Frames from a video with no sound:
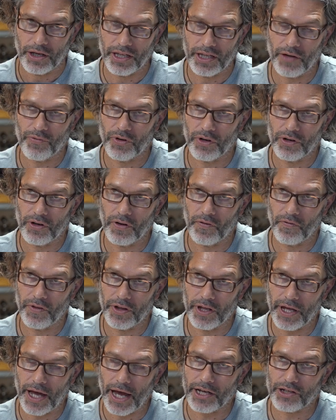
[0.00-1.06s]
Given
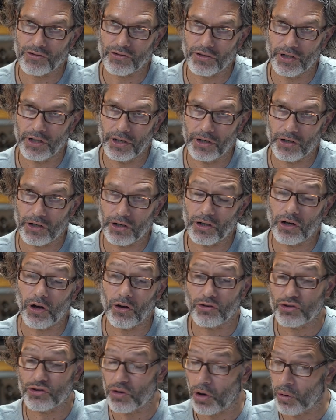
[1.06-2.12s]
the extra
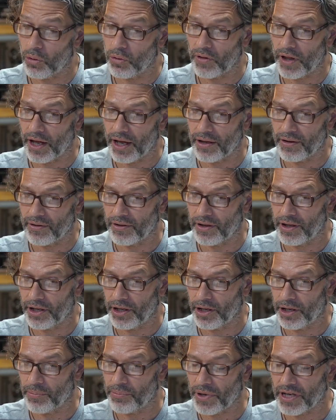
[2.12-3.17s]
control
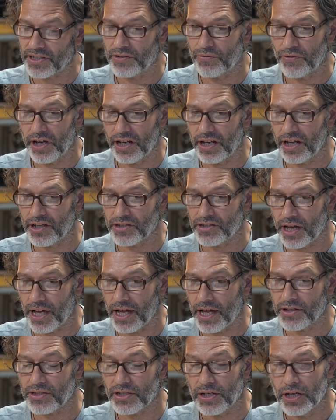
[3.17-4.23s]
that passive radiator
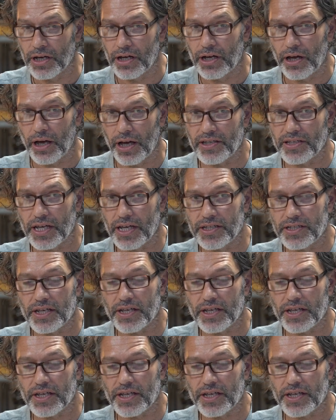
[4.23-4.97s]
has, is